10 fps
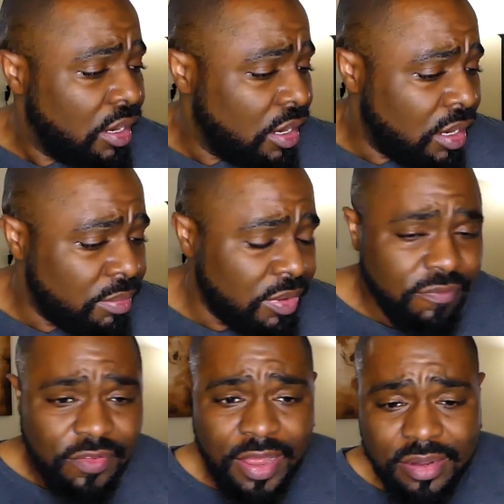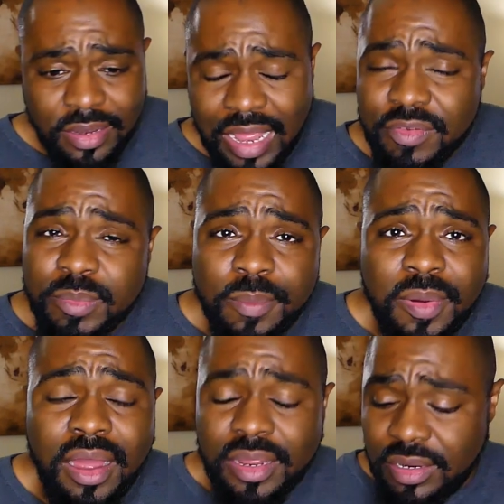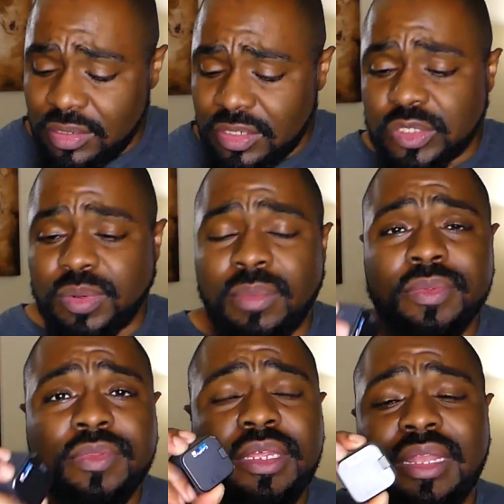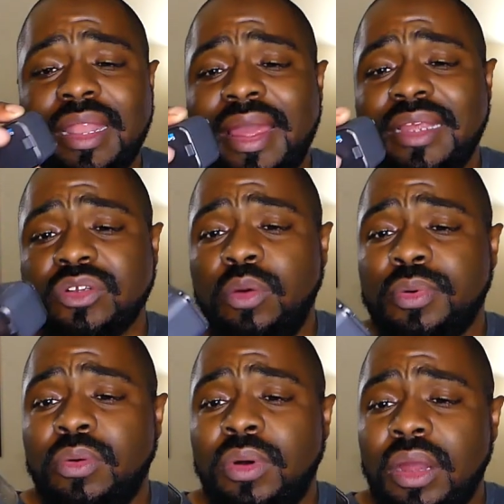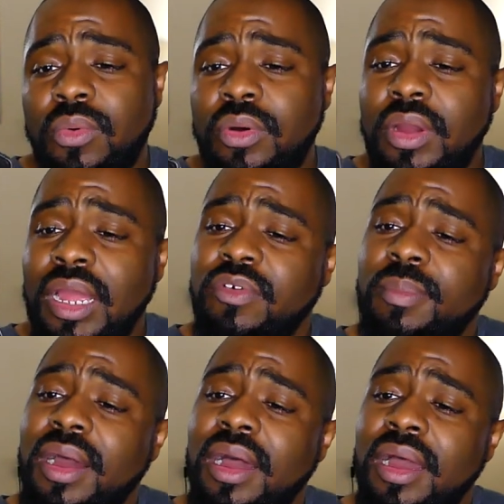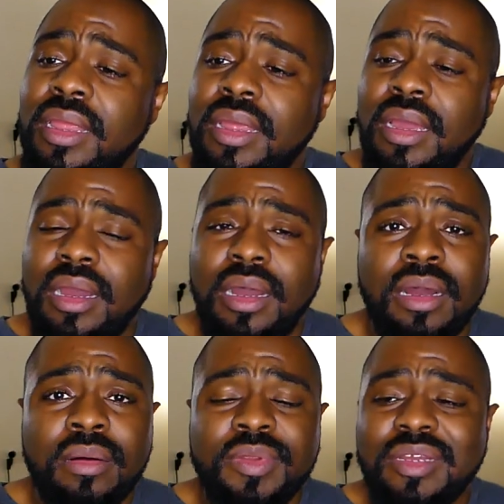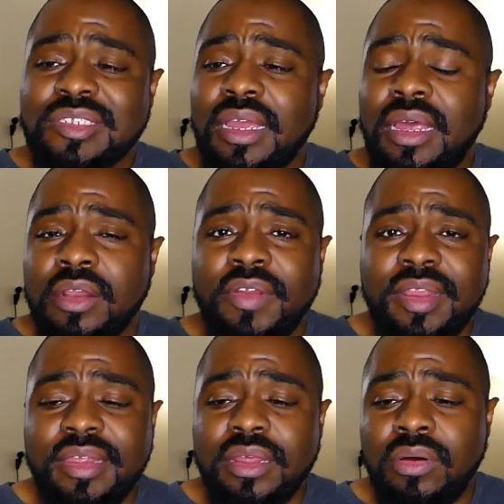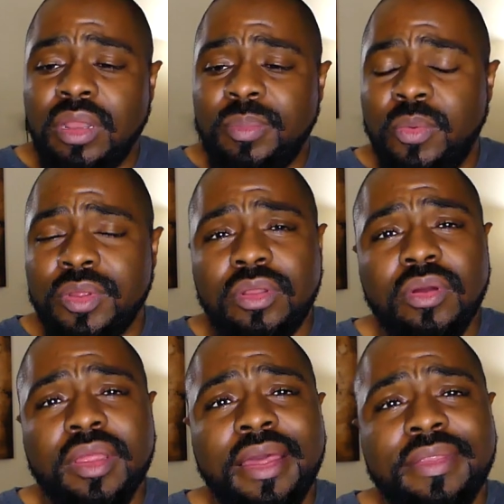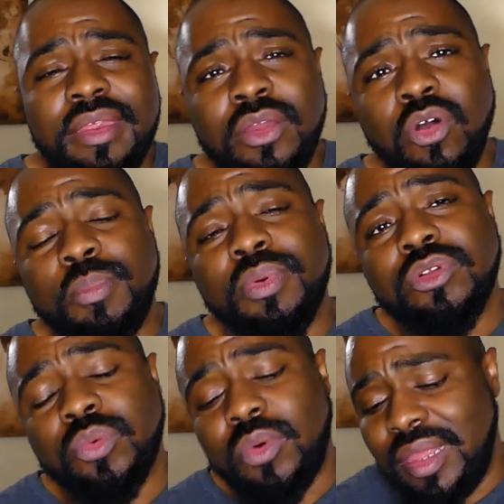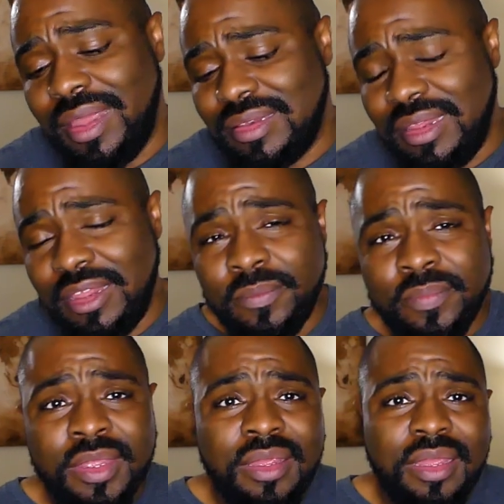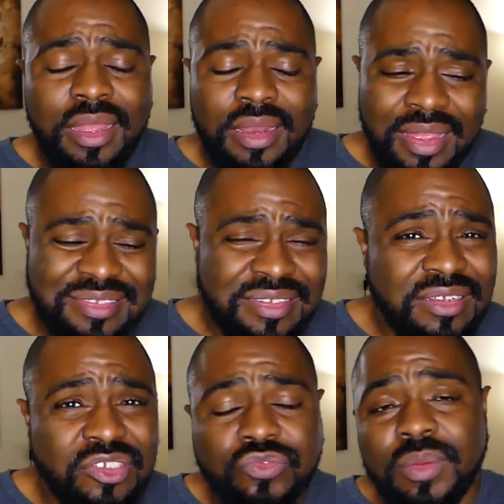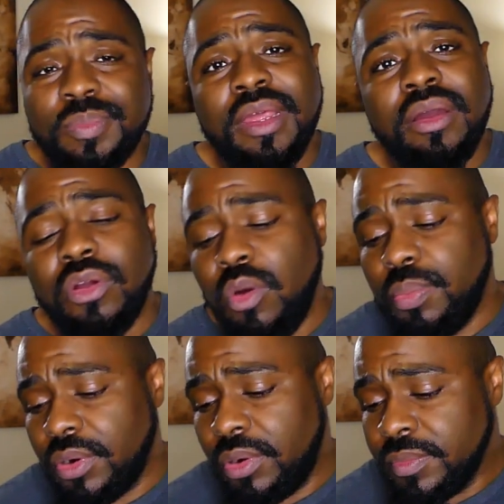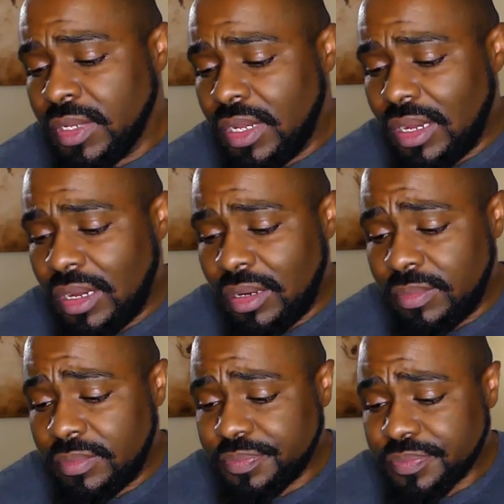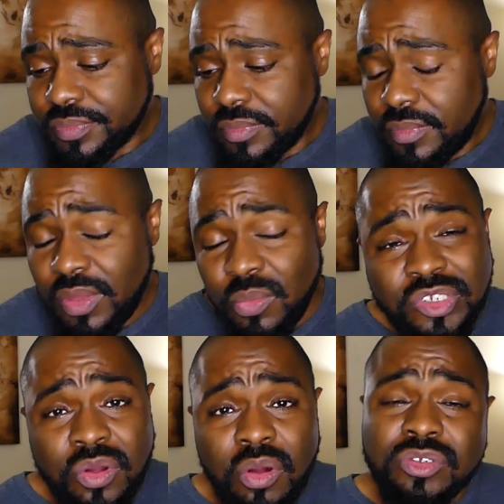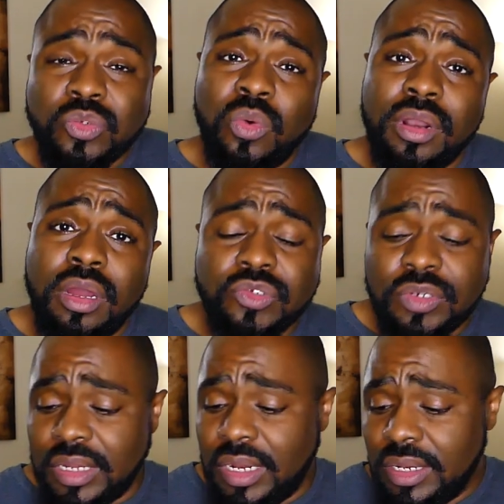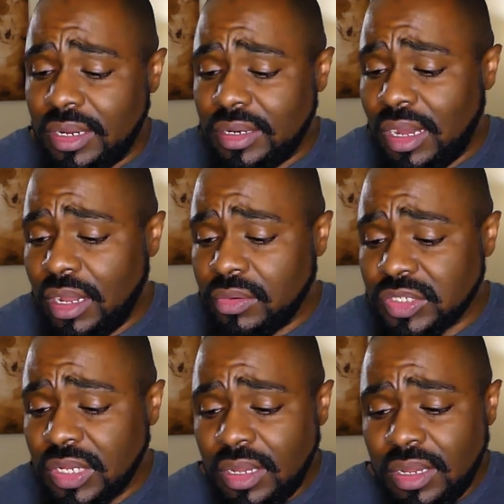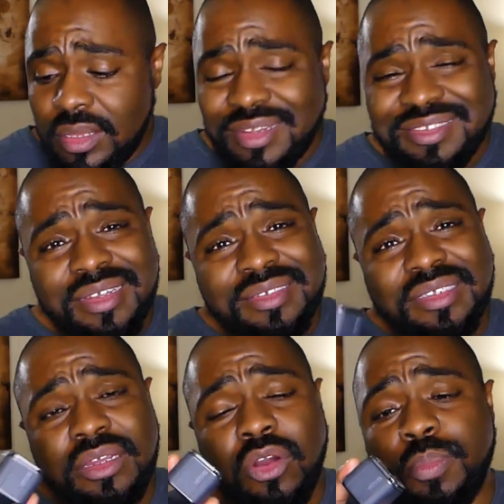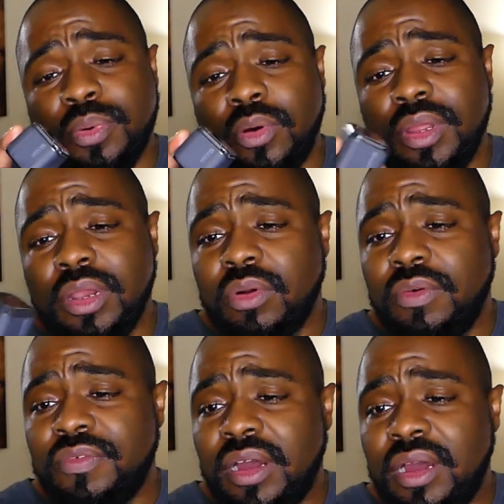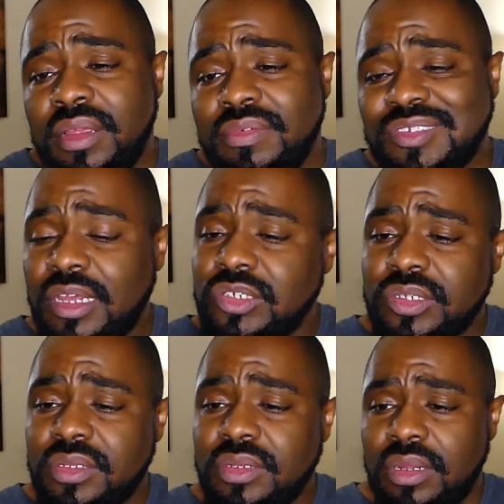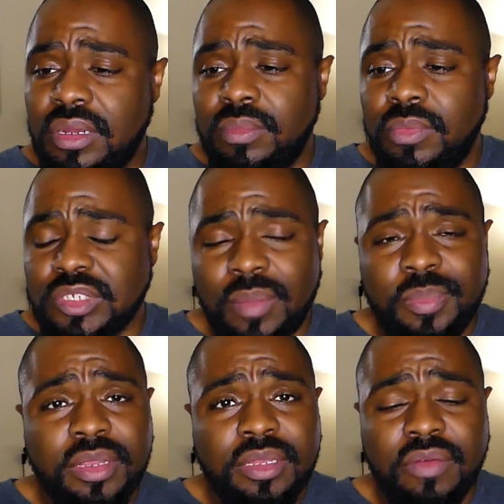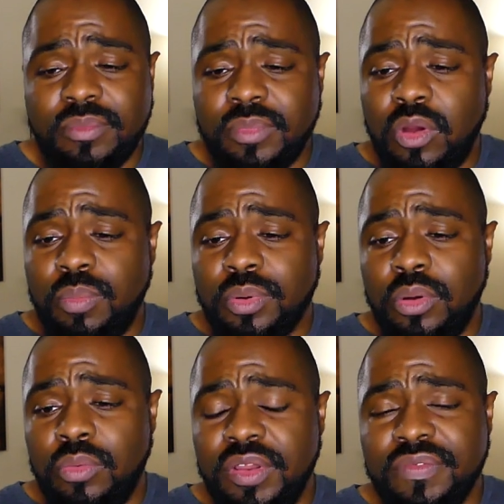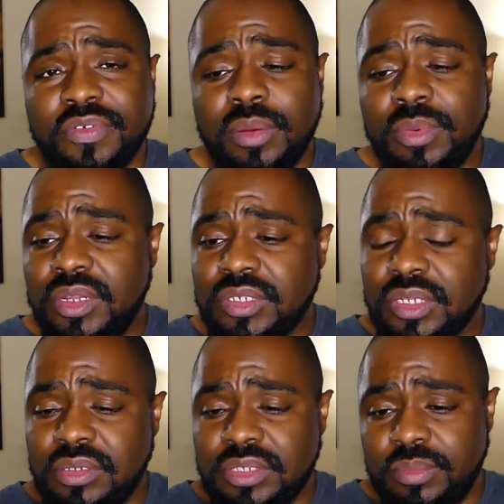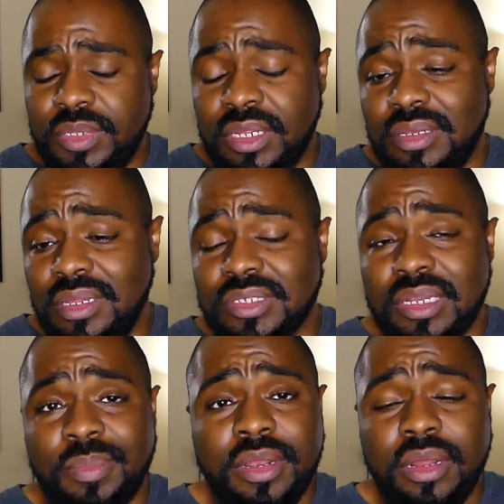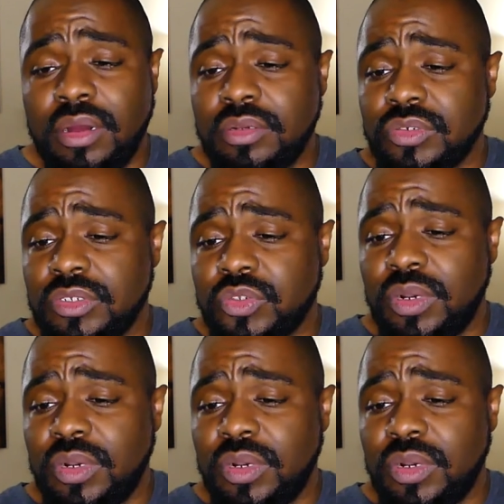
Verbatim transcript: Um, in fact, I have it in my pocket here. This is probably the last GoPro I will ever buy um, because I got a great deal on it. But when you look at the GoPro 2018, it is a stripped down GoPro. Um, which costs $199. This is the GoPro Hero 5 Session, um, which I picked up from GoPro refurbished. It was in mint condition. I paid $125.